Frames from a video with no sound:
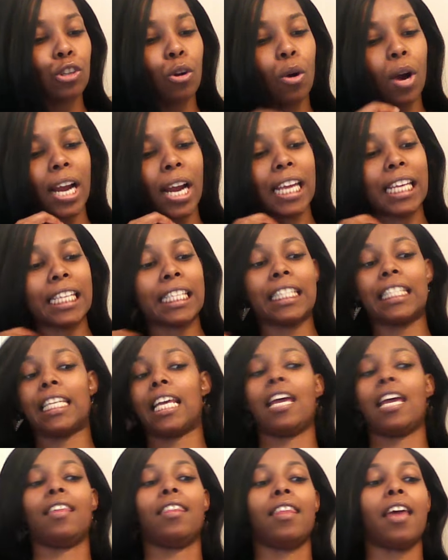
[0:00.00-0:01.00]
Jordan is
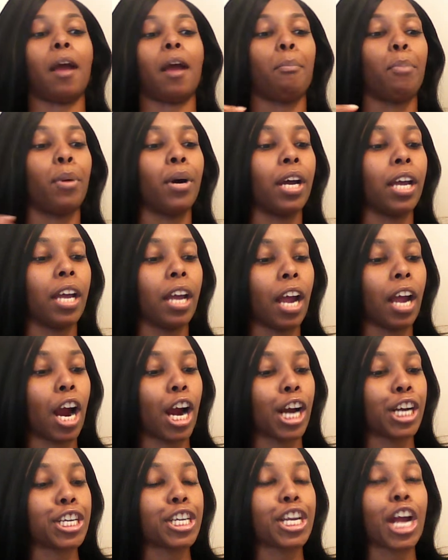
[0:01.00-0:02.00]
sitting there putting
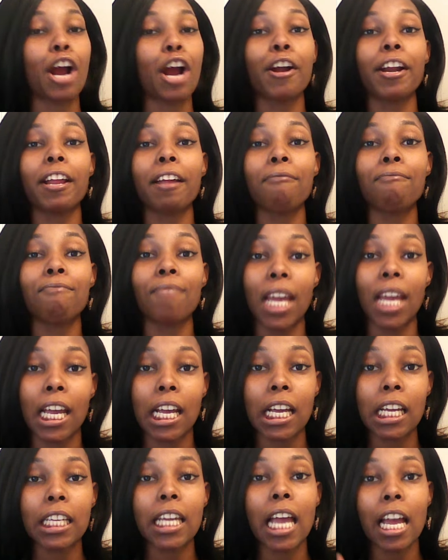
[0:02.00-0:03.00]
her dirty
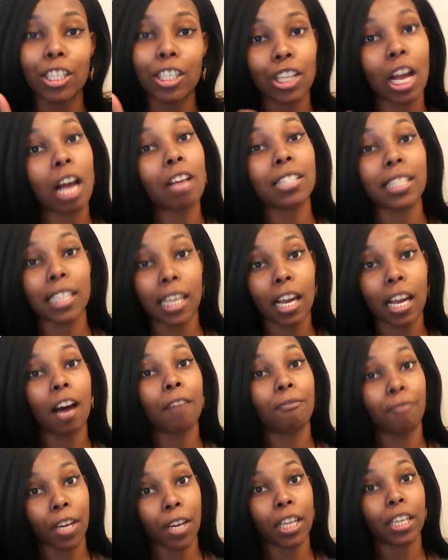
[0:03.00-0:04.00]
feet. Yes, y'all seen her
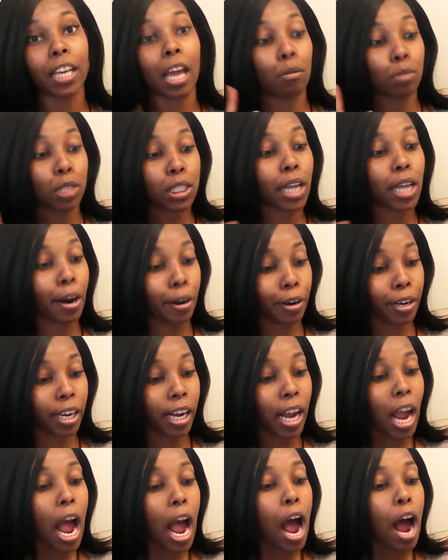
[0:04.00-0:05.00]
feet. They was
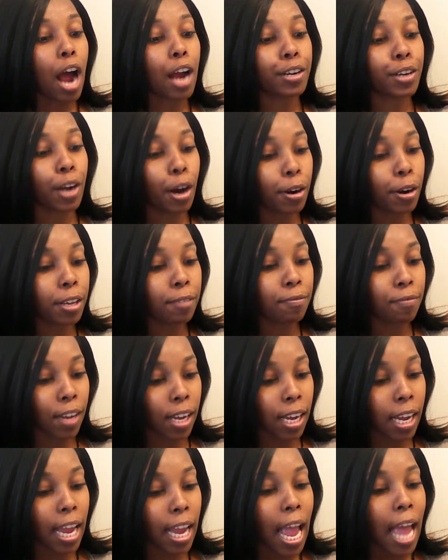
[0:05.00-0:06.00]
dirty. Her dirty
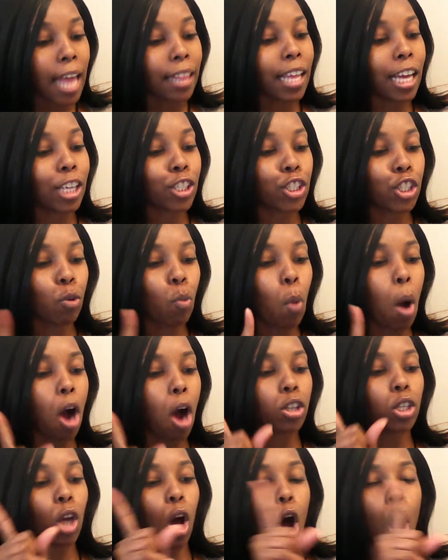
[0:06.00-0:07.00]
feet that she
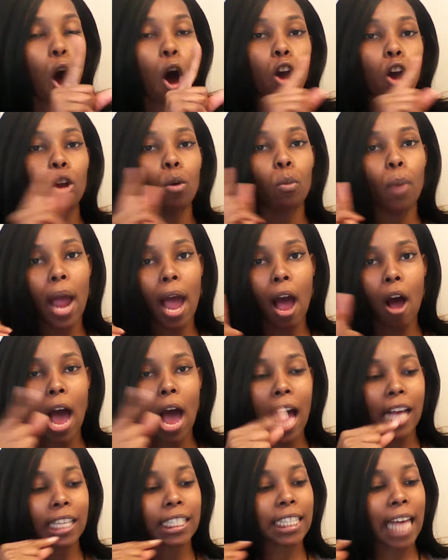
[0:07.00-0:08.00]
walked all around
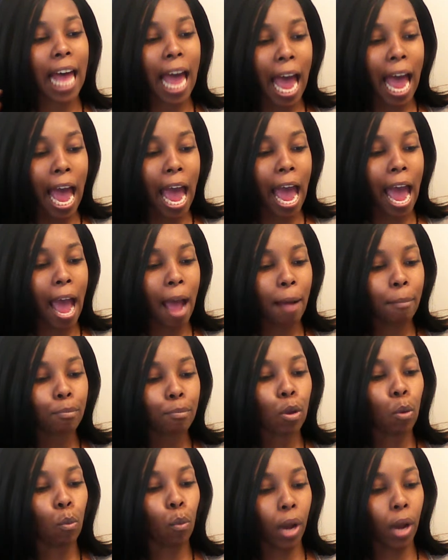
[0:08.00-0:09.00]
outside
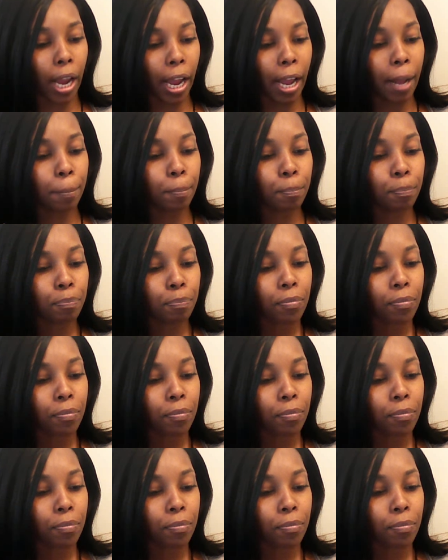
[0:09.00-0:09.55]
with.